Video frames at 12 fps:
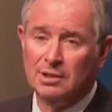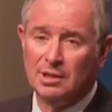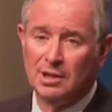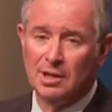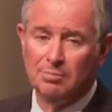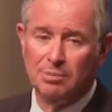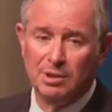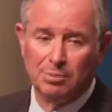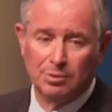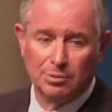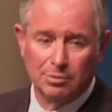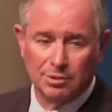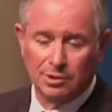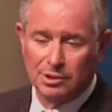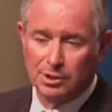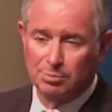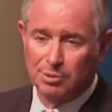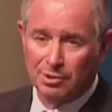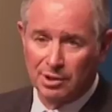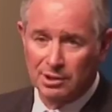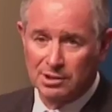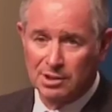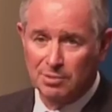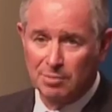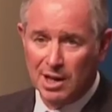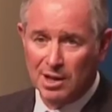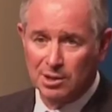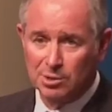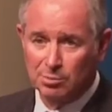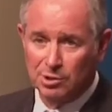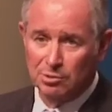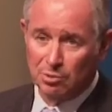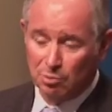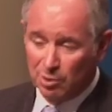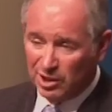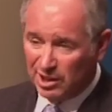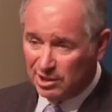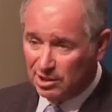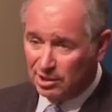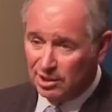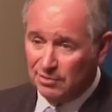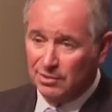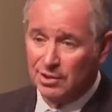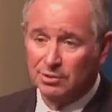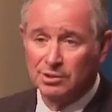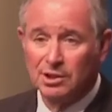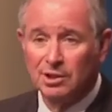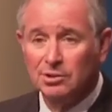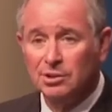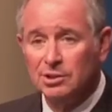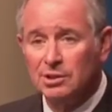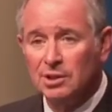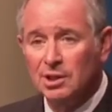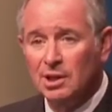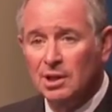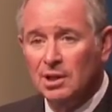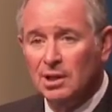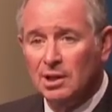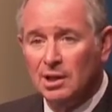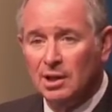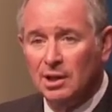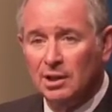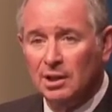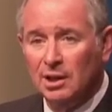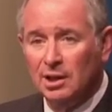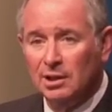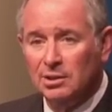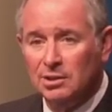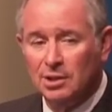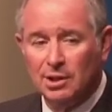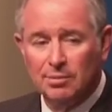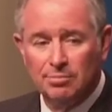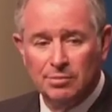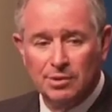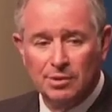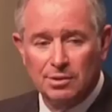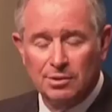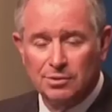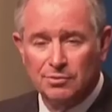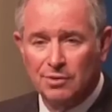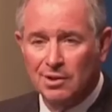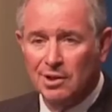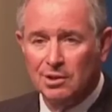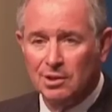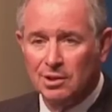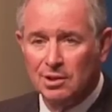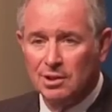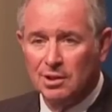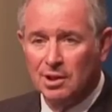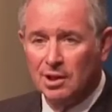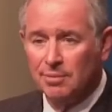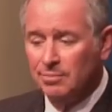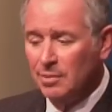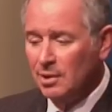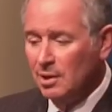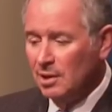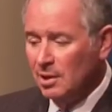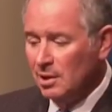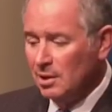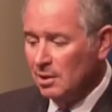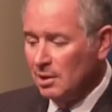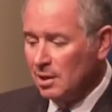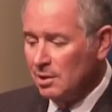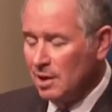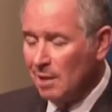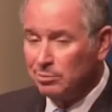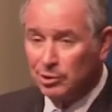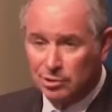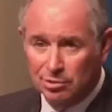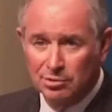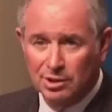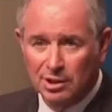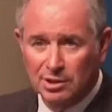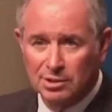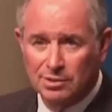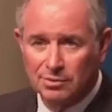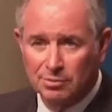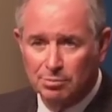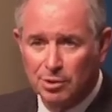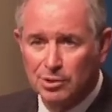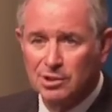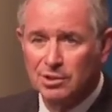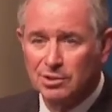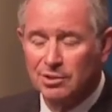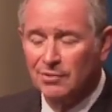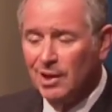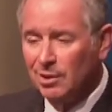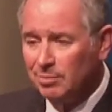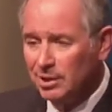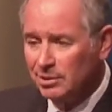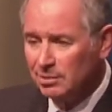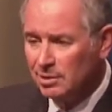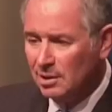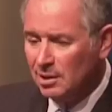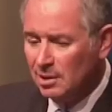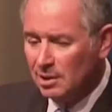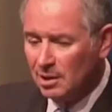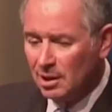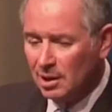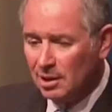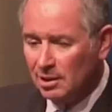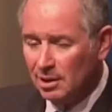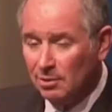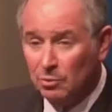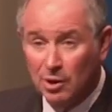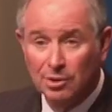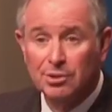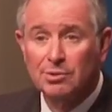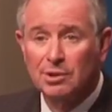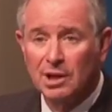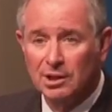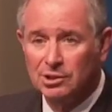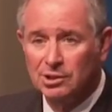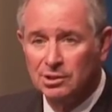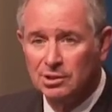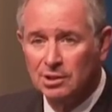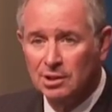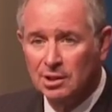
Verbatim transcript: to get people who are experienced in management, who are willing to live in those countries. Uh, and uh, there's very good, uh, good opportunities for personal development, uh, wealth creation,